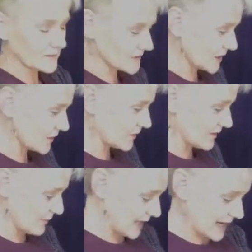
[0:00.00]
So
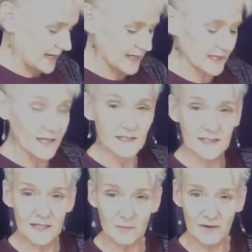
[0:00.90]
when I
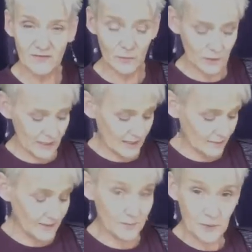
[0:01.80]
take my
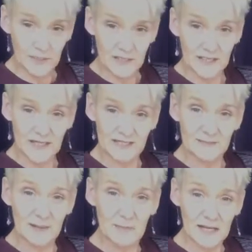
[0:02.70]
forearm and put it against
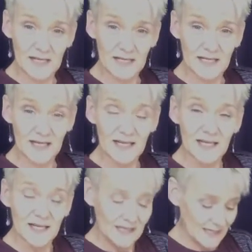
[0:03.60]
my body,
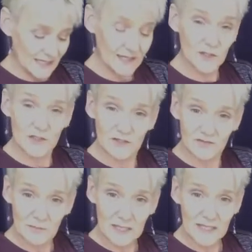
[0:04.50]
the energy
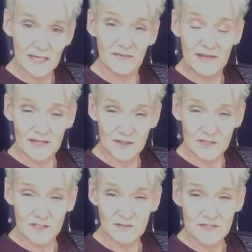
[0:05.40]
of me and the
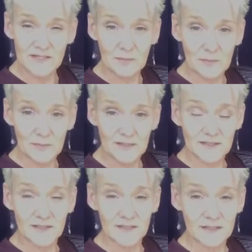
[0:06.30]
energy of the
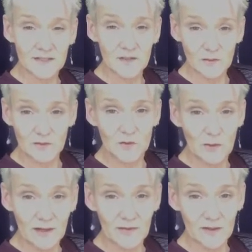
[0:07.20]
supplement is going to
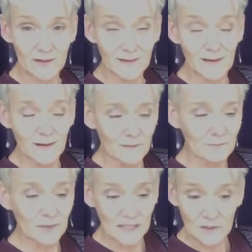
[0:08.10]
either
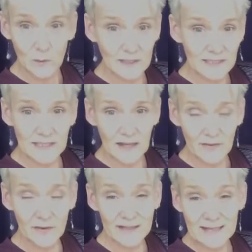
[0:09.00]
blend well
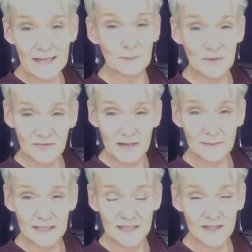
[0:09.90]
together and amplify
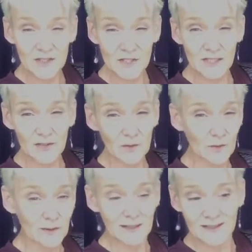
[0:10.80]
my energy,
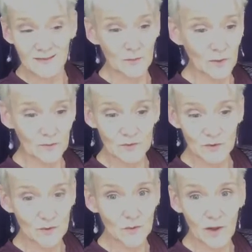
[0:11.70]
or it won't
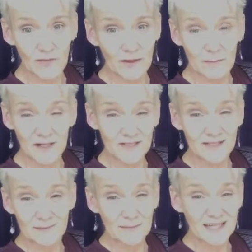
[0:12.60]
do all that much
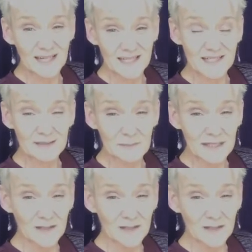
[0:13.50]
and it might actually make it